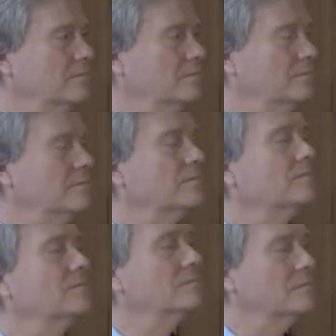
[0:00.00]

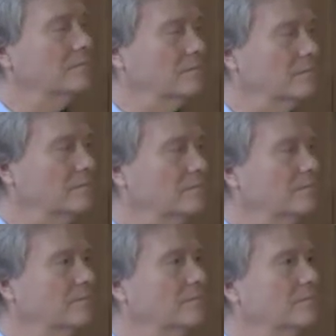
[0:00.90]

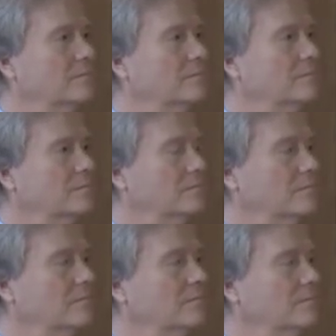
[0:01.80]

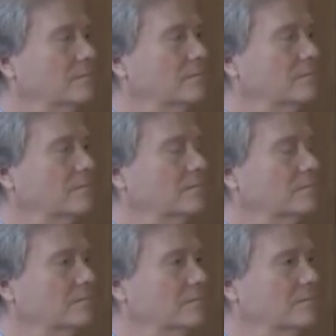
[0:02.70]

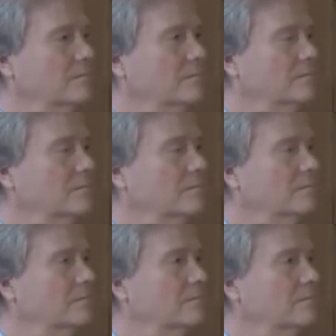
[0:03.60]

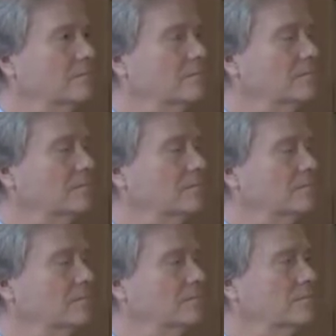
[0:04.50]

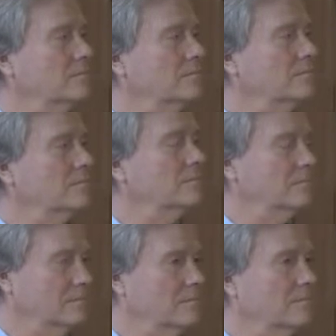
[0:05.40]

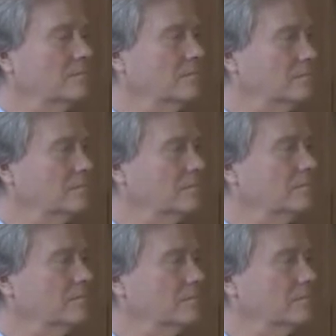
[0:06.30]

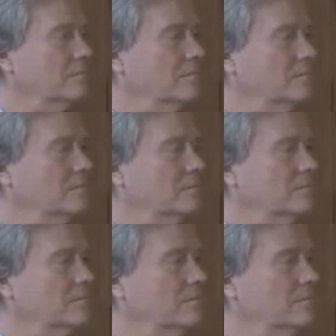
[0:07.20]
The person shown says nothing.